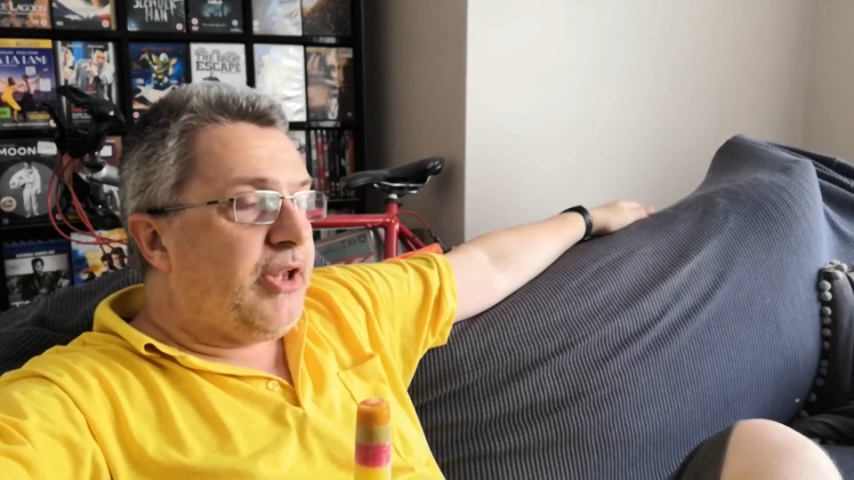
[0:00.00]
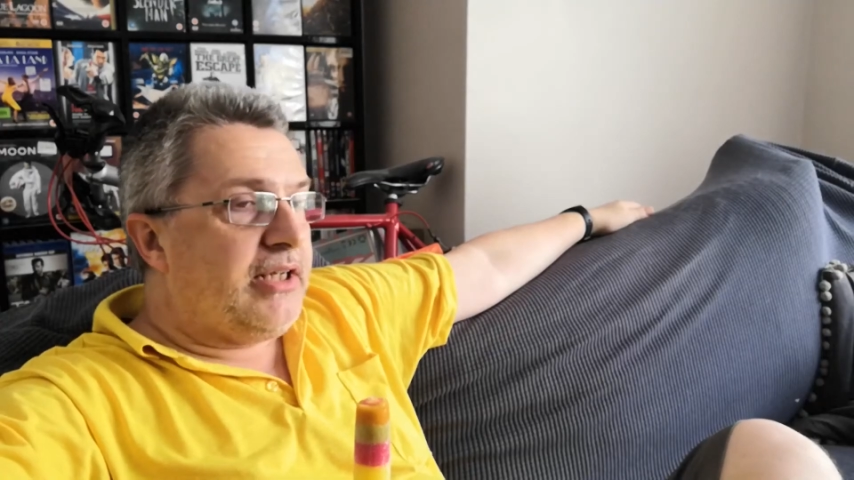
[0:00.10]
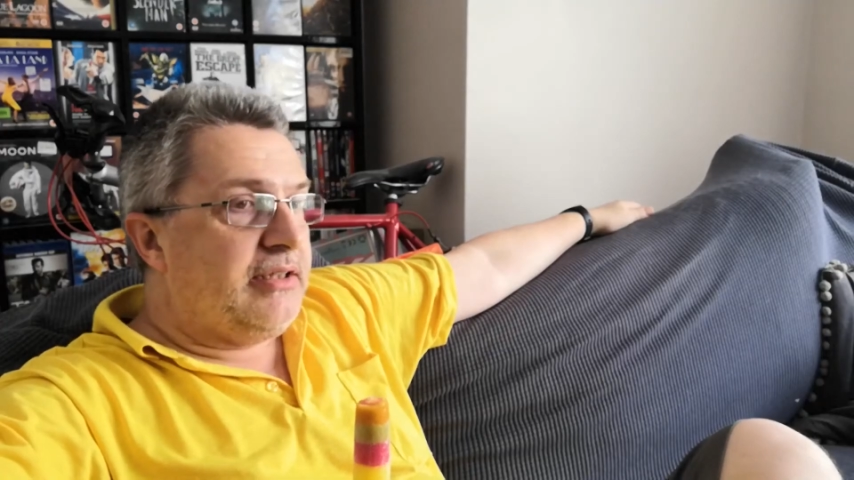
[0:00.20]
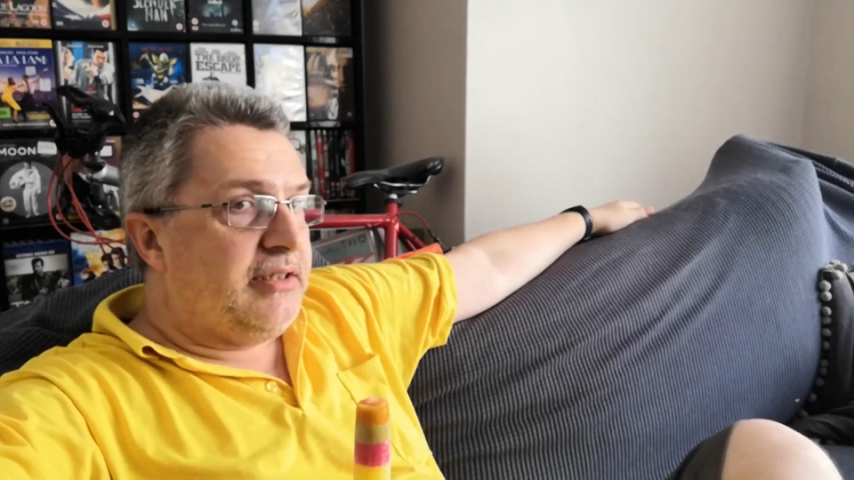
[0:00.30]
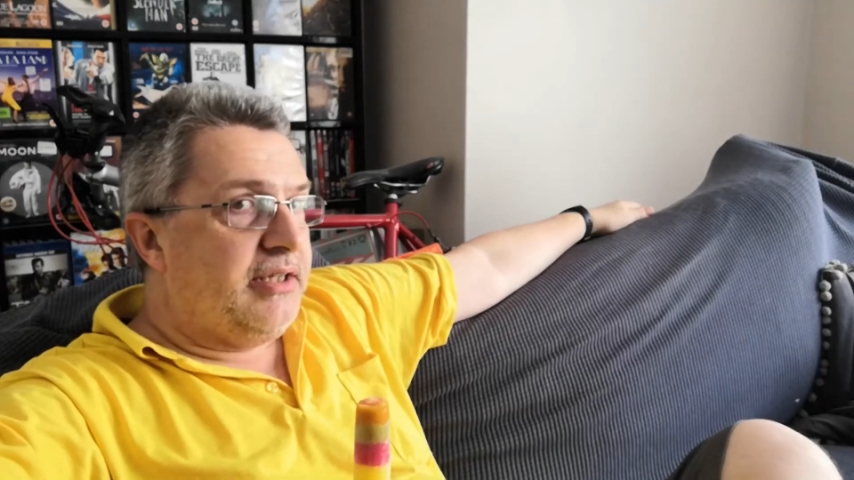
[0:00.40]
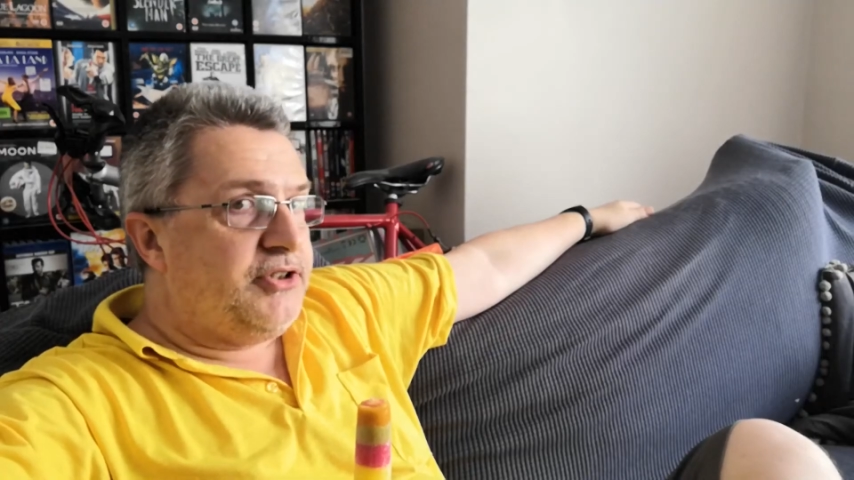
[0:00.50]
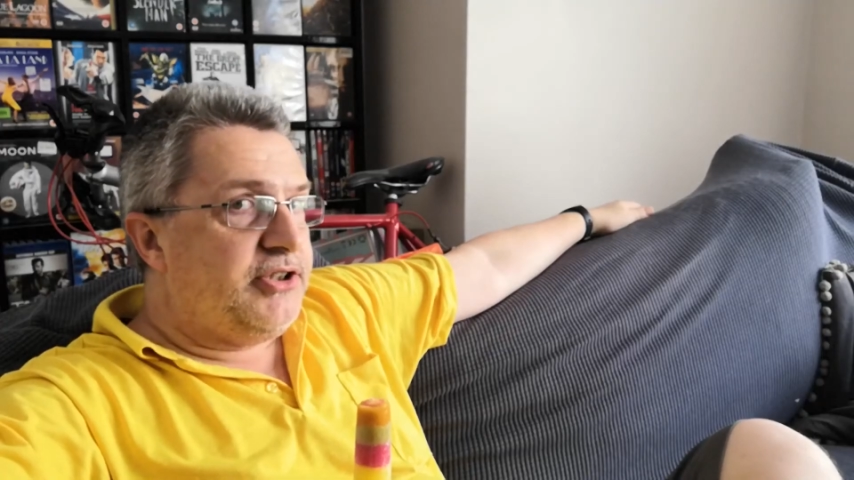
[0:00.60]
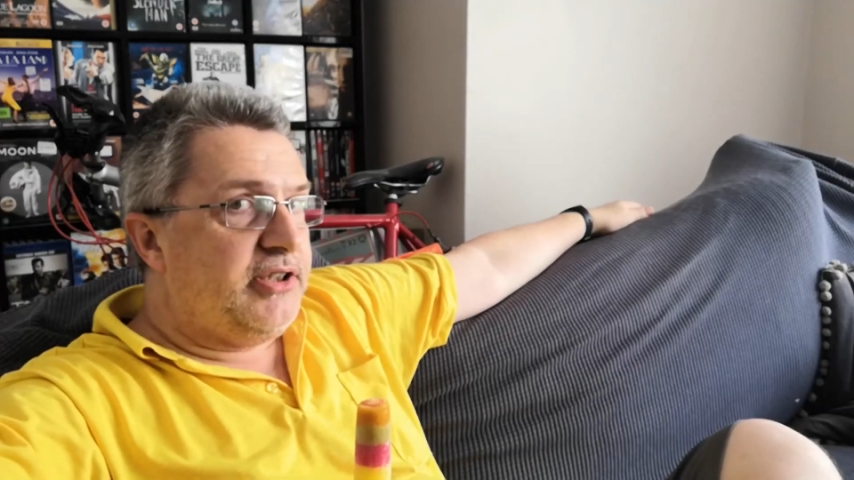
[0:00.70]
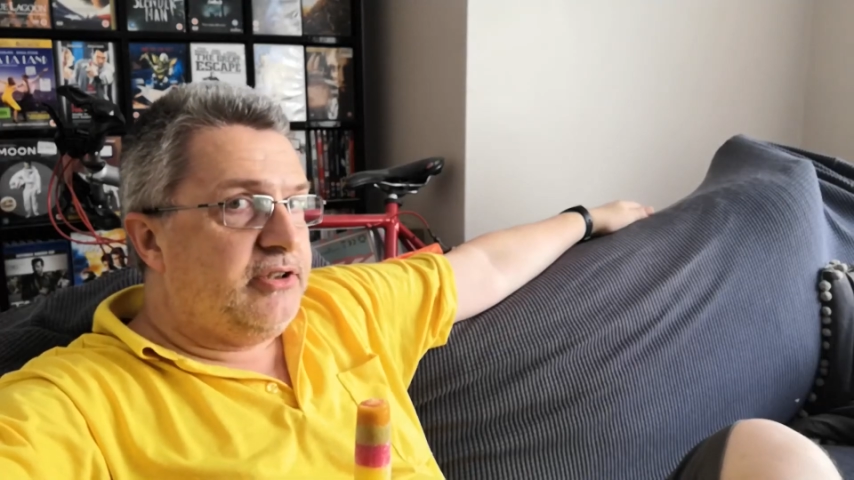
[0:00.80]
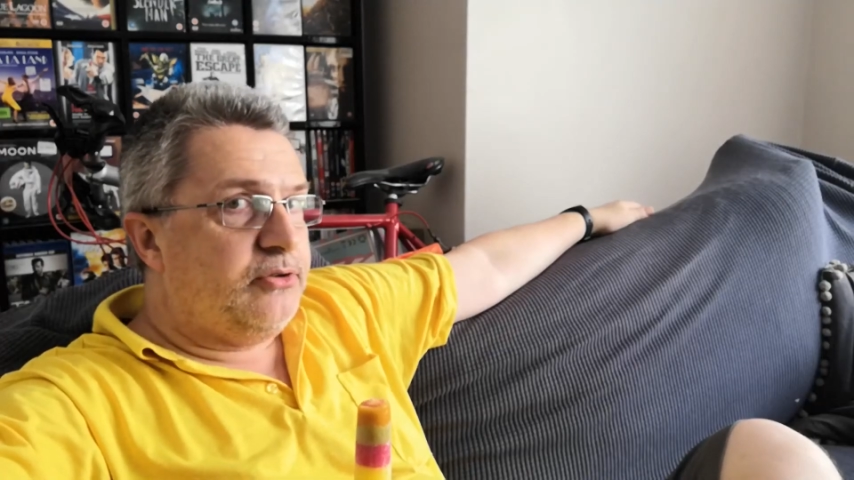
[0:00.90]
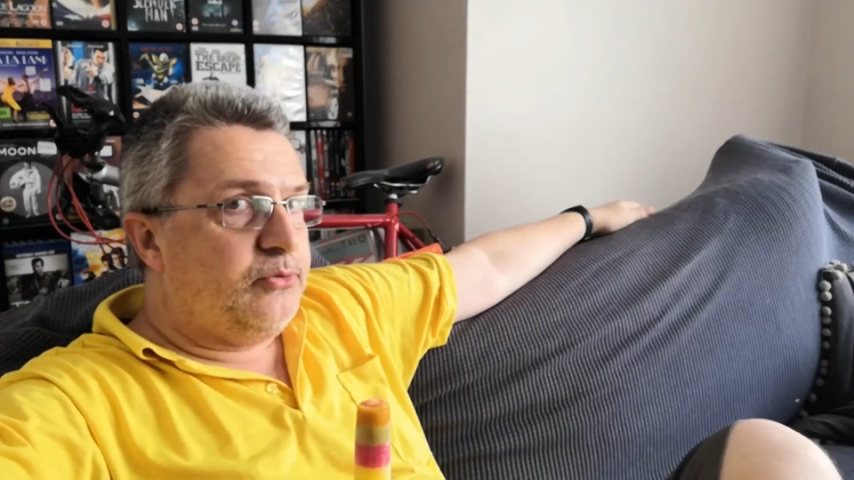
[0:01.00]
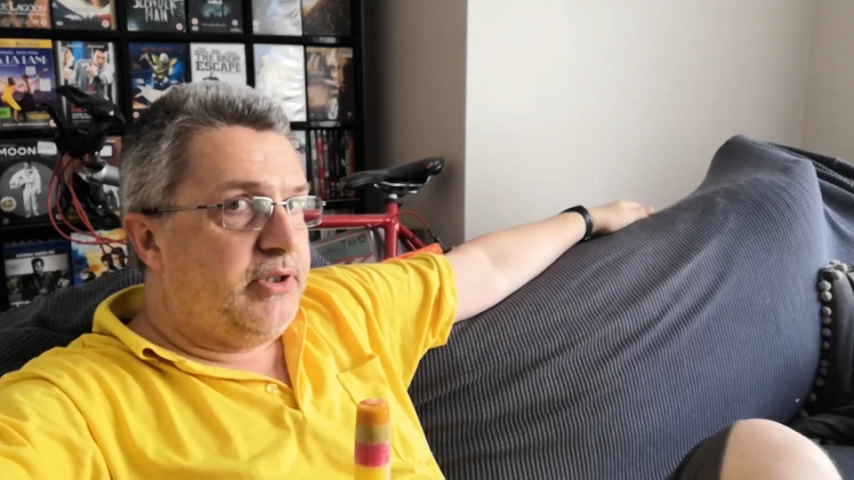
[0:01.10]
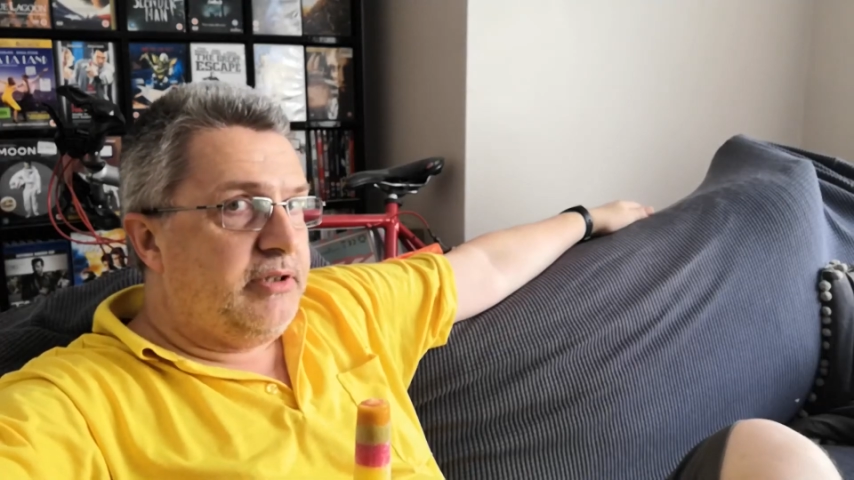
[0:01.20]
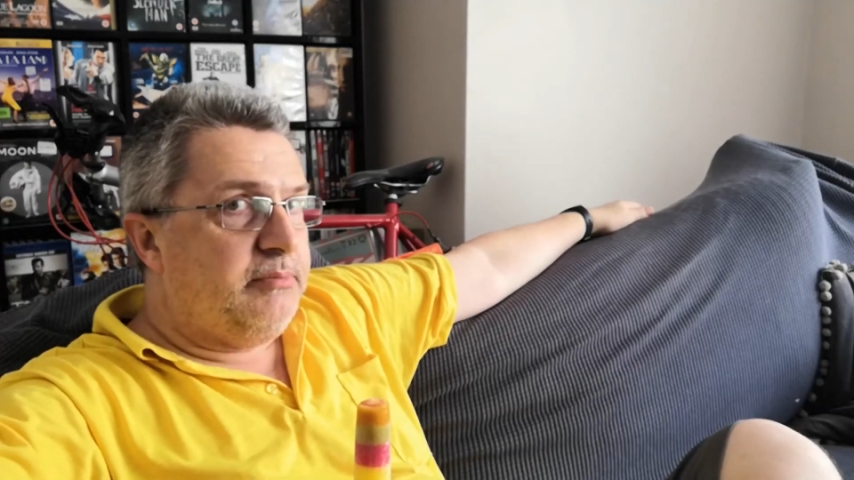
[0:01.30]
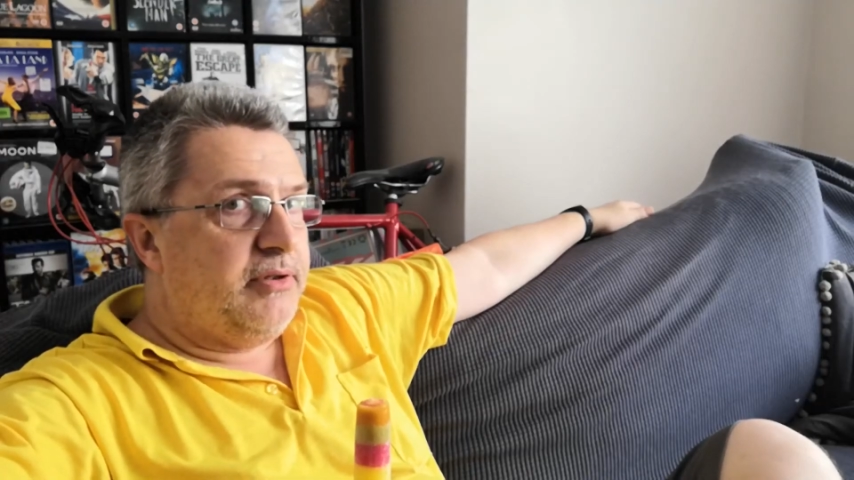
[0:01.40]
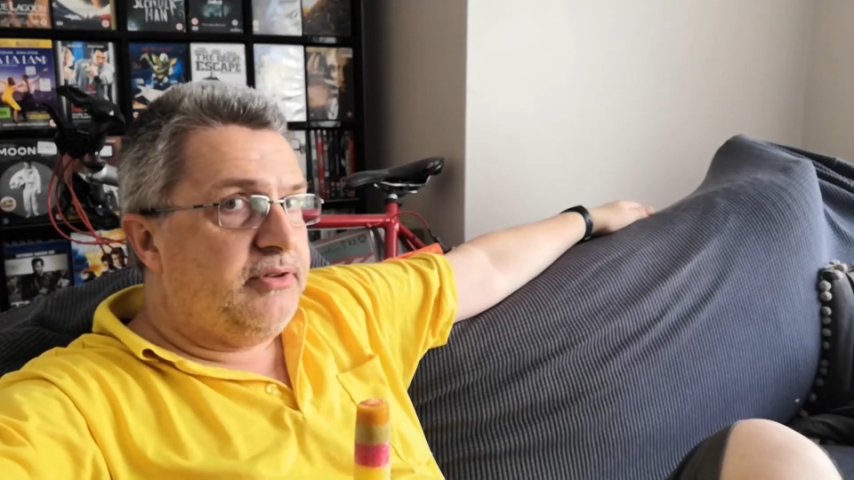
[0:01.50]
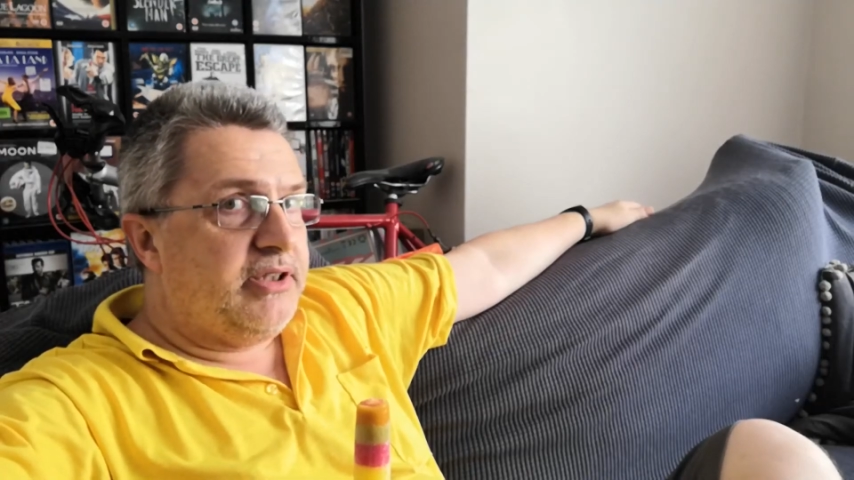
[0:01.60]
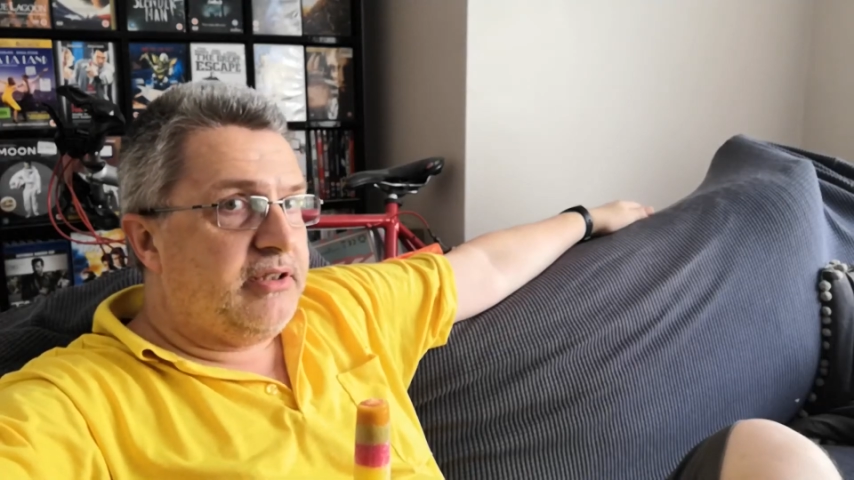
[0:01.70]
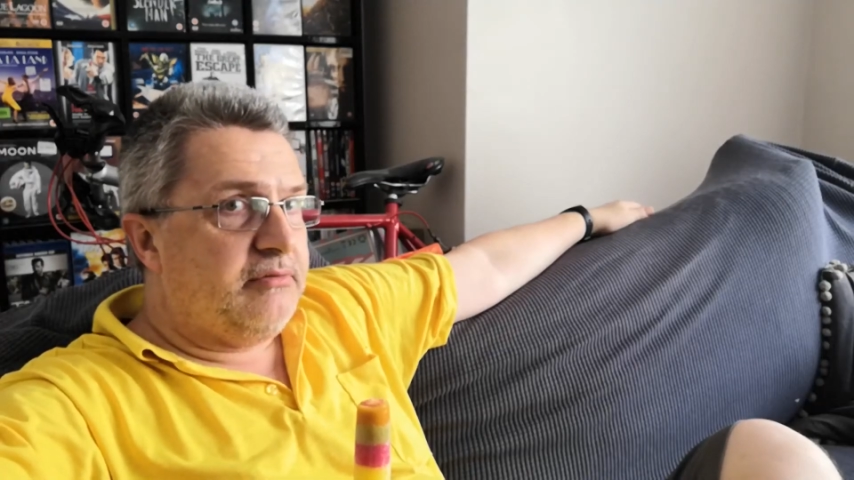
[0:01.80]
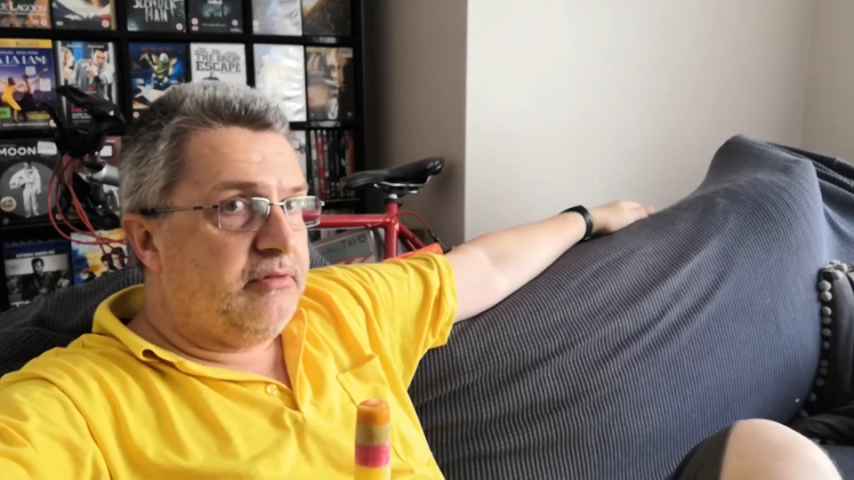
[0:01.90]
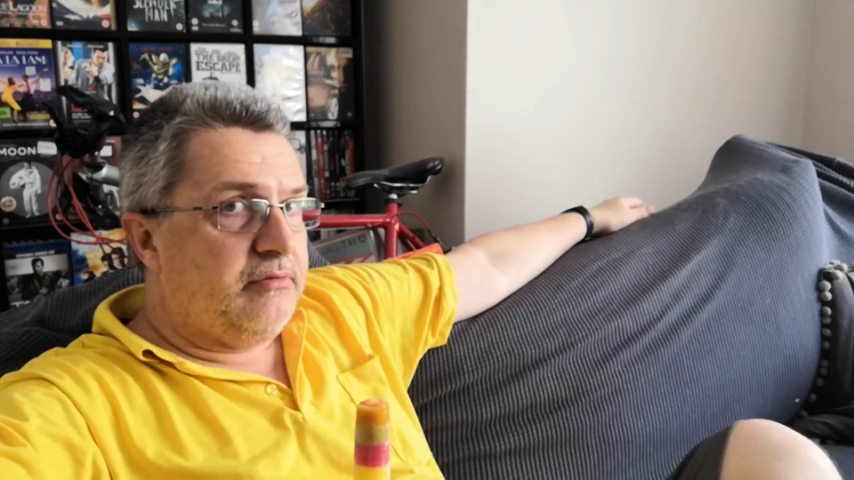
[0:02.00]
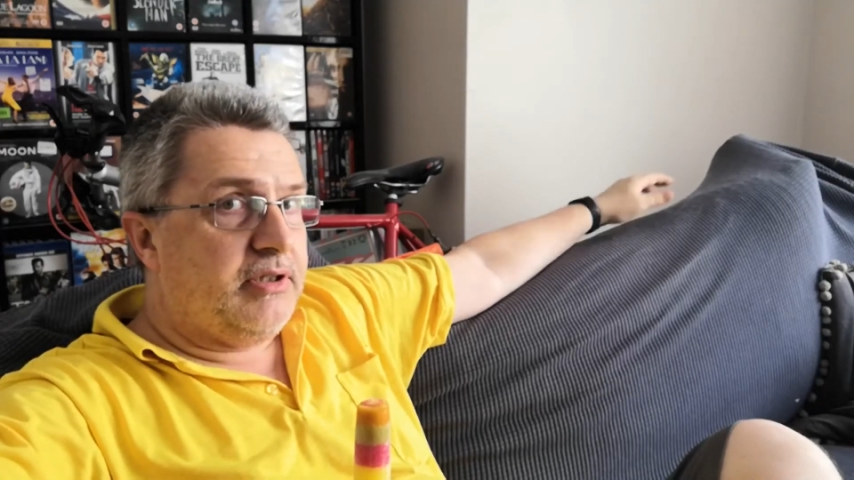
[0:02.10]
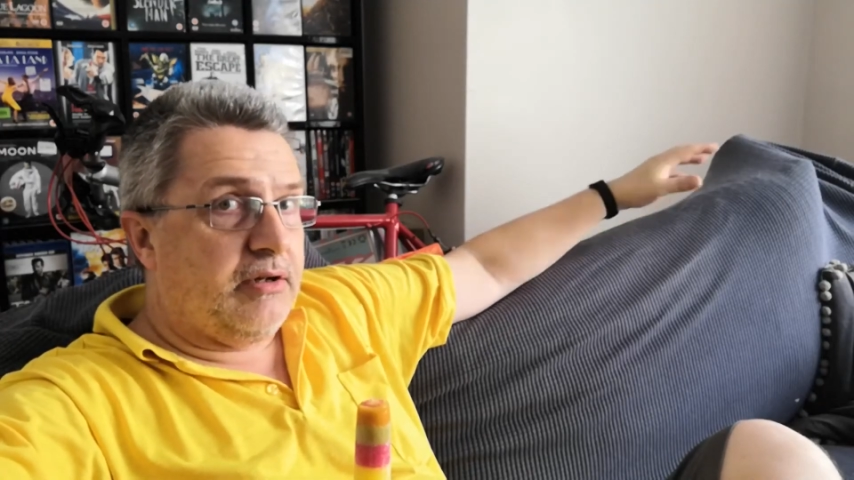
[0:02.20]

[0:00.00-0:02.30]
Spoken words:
And it teaches you to read music and,